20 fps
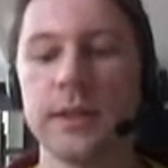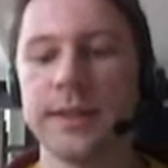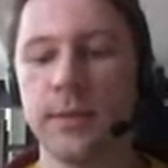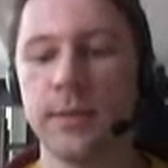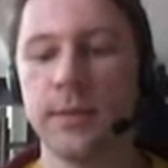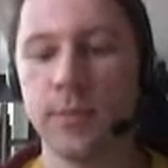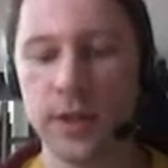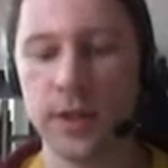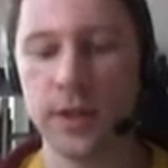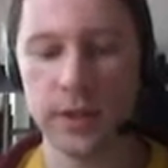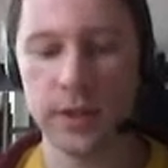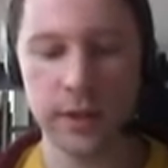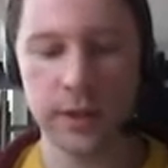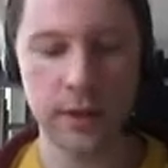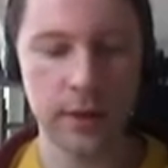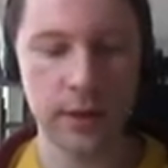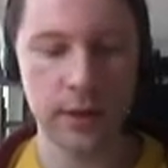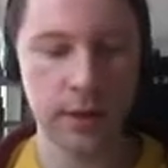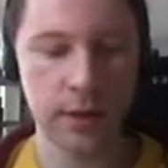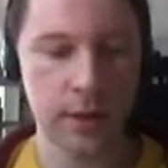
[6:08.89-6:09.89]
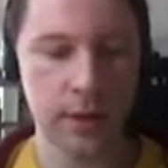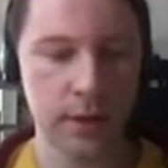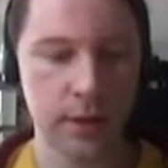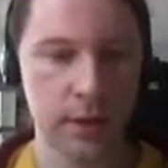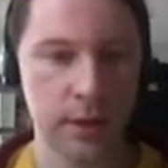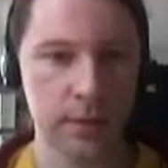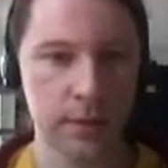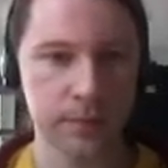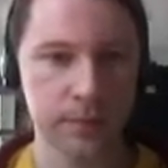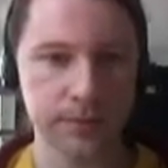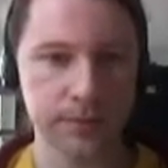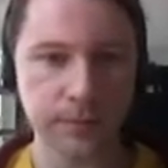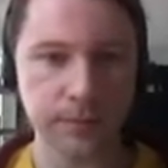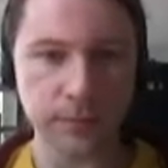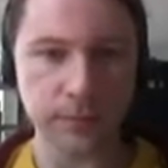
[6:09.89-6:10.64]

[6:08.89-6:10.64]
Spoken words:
submitting the